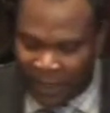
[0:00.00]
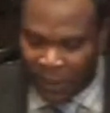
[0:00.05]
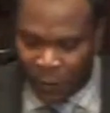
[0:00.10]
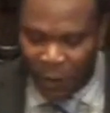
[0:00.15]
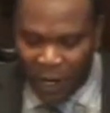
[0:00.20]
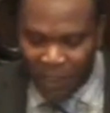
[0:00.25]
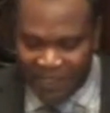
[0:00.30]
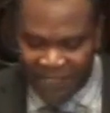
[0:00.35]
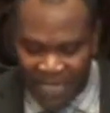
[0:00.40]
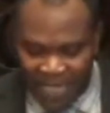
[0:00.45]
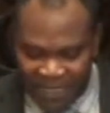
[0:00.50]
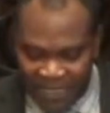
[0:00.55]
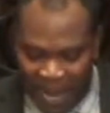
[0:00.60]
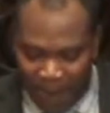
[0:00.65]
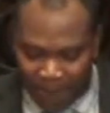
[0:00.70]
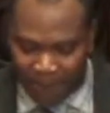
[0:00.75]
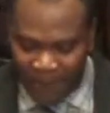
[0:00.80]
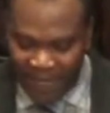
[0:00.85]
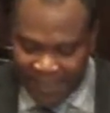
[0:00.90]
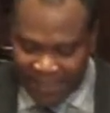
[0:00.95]
the word says
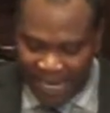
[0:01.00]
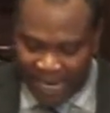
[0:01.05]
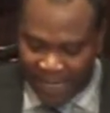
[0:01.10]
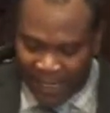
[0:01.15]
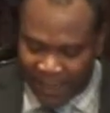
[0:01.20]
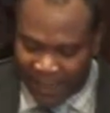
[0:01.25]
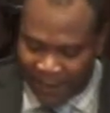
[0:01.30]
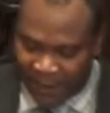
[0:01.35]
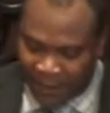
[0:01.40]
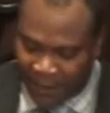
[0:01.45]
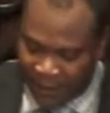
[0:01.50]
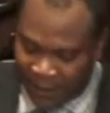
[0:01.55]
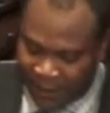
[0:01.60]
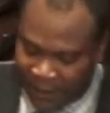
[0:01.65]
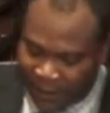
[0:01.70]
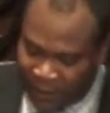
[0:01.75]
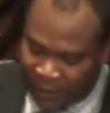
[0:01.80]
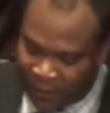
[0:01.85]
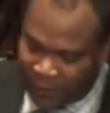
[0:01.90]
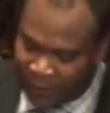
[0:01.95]
that Peter
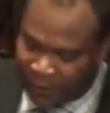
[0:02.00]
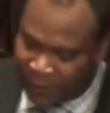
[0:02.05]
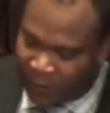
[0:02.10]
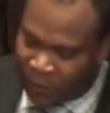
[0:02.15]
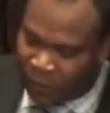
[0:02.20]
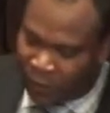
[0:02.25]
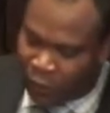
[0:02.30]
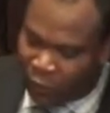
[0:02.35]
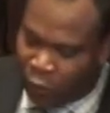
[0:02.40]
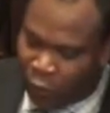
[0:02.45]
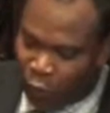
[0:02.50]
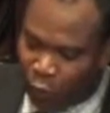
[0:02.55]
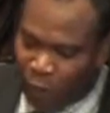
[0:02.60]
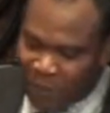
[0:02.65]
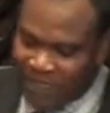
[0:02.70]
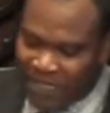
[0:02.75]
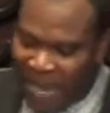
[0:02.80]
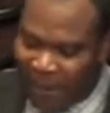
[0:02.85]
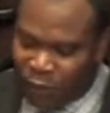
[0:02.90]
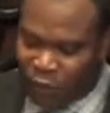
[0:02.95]

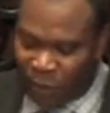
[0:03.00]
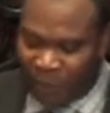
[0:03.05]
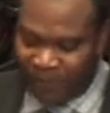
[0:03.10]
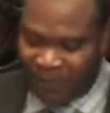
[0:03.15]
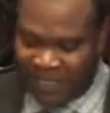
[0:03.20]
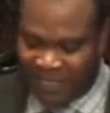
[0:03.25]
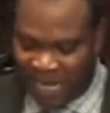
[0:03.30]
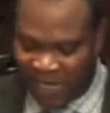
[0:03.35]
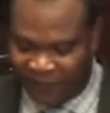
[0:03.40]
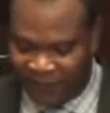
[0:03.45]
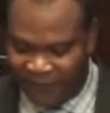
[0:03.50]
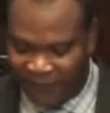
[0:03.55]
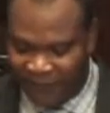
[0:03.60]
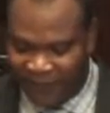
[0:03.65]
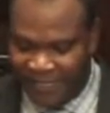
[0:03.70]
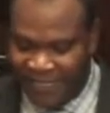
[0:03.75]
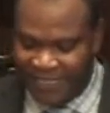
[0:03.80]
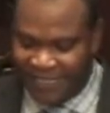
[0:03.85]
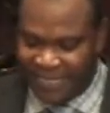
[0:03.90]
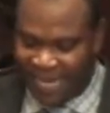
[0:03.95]
was come to
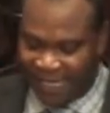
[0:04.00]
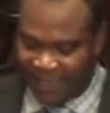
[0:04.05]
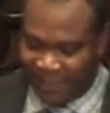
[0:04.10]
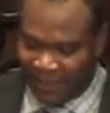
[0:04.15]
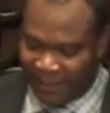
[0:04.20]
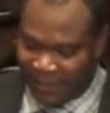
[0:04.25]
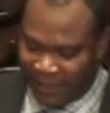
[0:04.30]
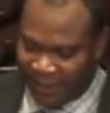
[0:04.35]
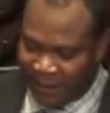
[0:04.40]
himself. He said,